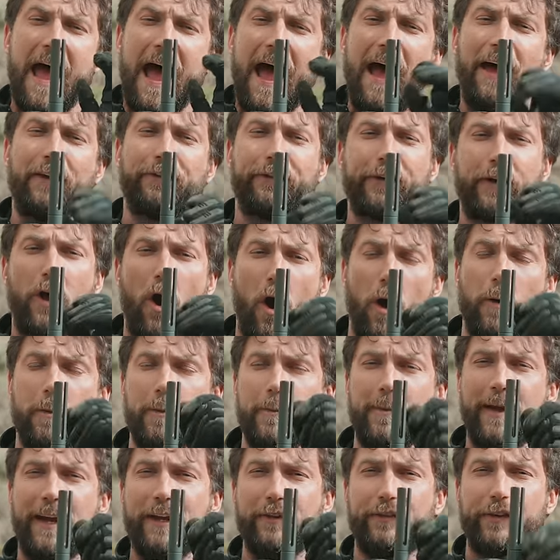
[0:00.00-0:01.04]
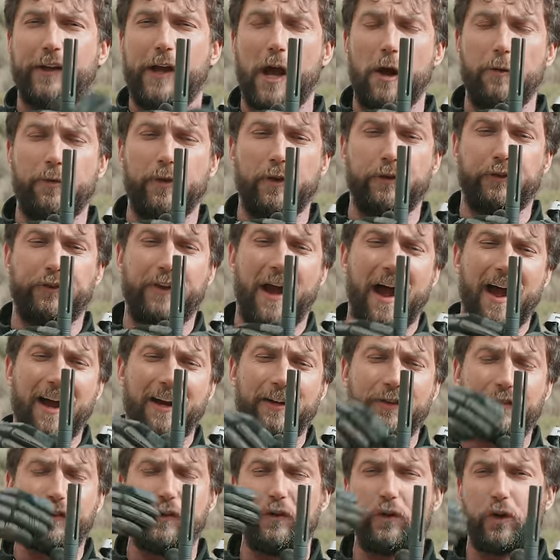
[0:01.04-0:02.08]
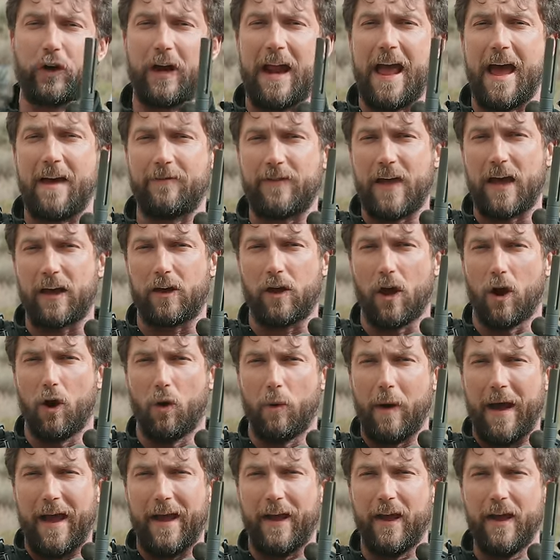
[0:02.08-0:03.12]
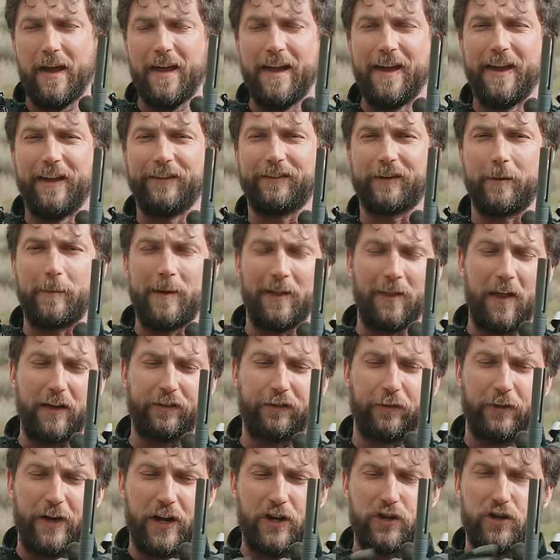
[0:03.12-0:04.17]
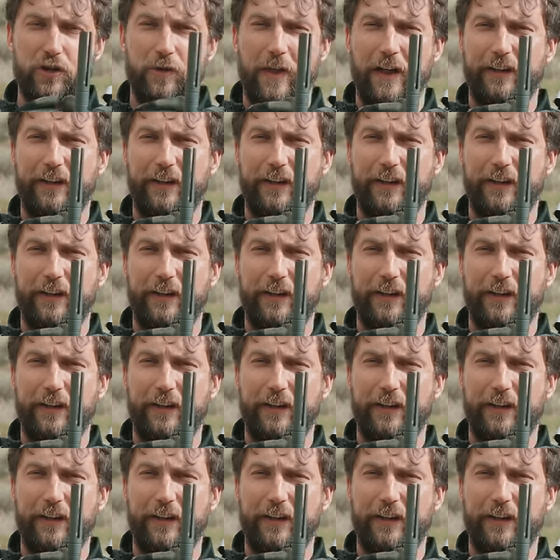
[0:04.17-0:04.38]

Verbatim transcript: As the carbon begins to coat those tines, you're gonna have that go away. It's gonna be less of an issue.